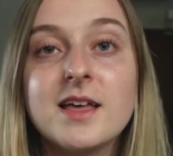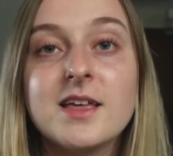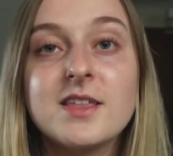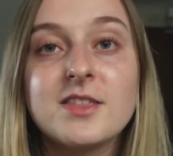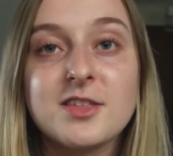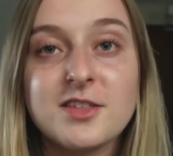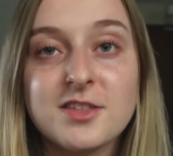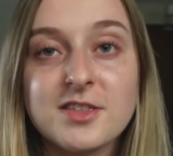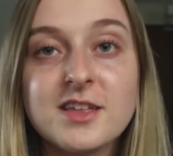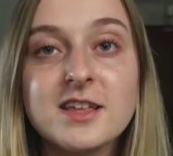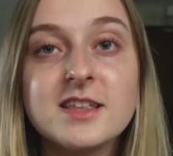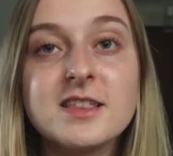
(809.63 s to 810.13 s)

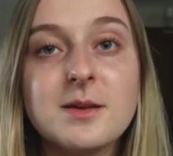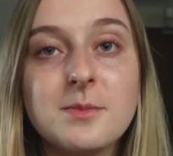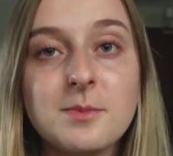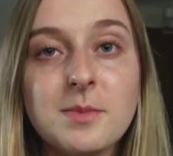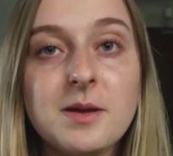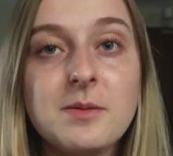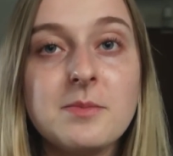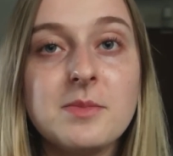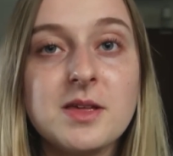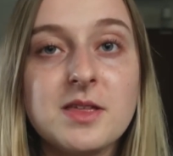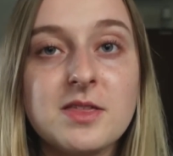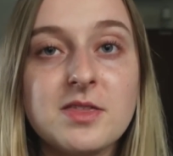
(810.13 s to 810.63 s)
The thing that
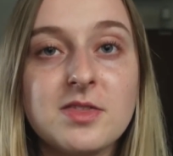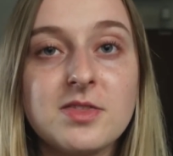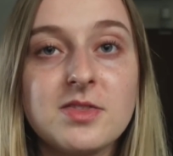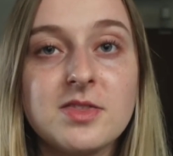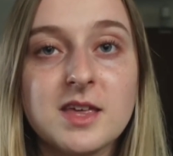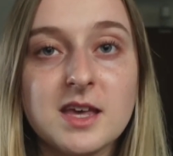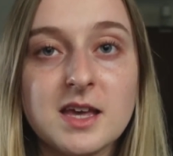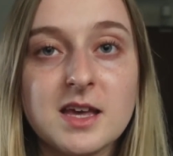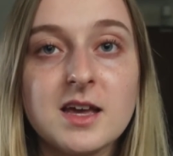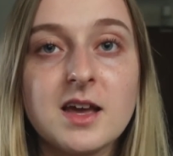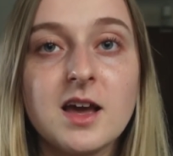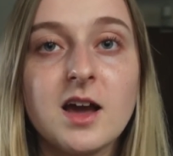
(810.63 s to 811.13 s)
made me
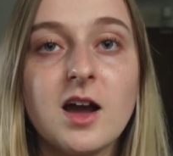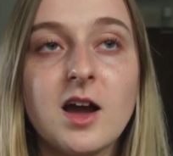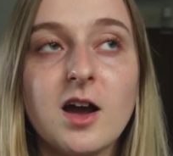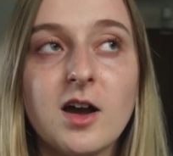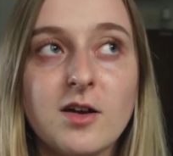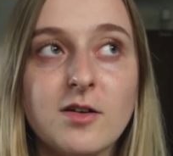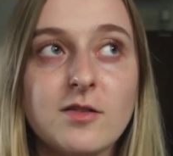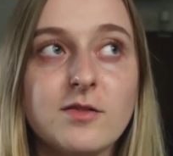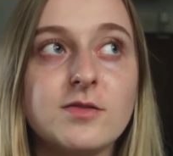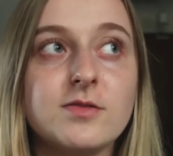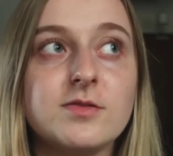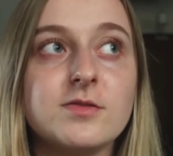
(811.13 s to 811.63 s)
think
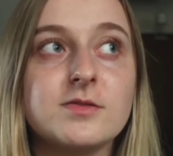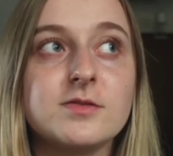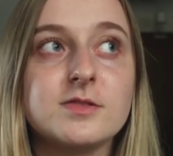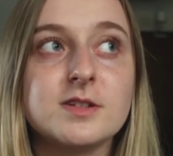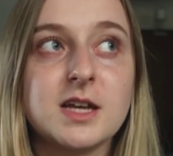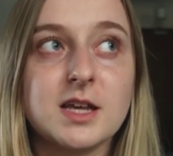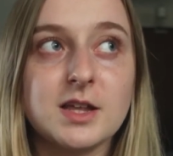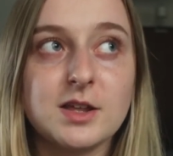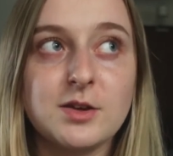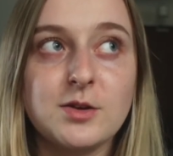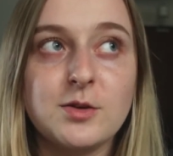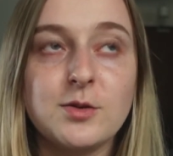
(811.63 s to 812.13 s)
of
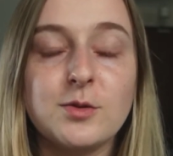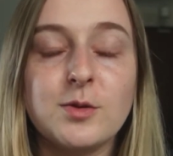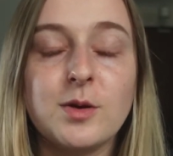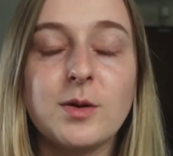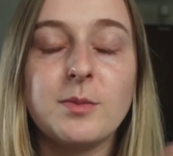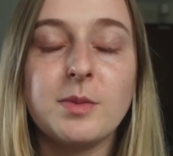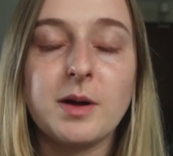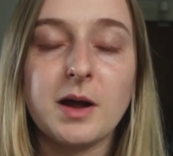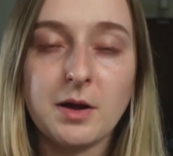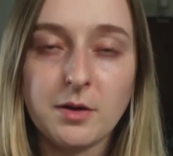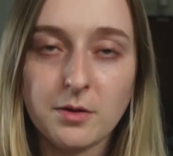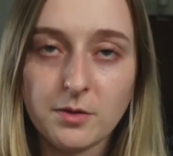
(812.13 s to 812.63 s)
telling you
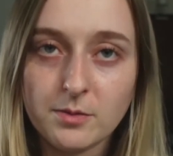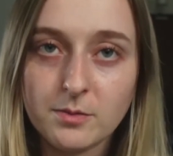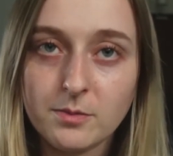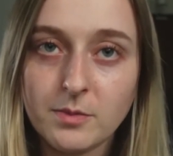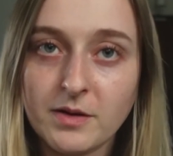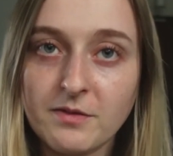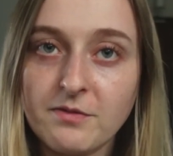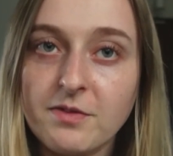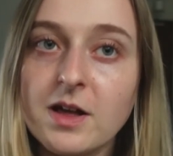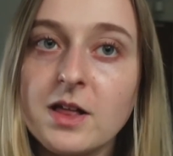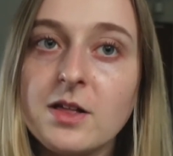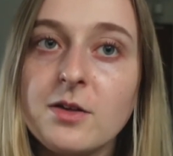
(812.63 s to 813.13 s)
about
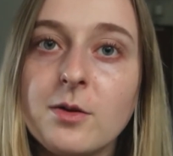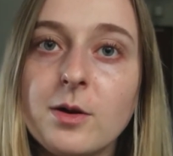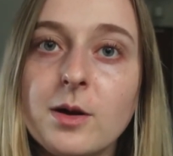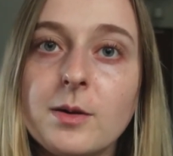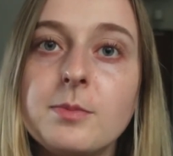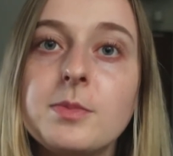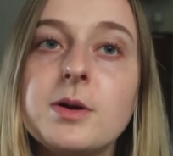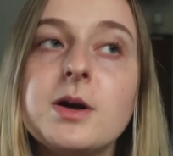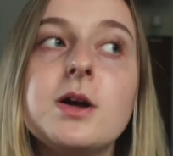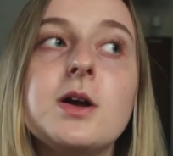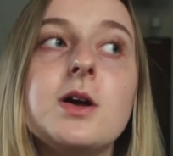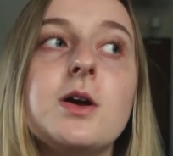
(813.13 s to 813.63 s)
my
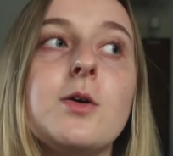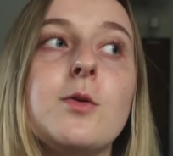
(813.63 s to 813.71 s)
follow-up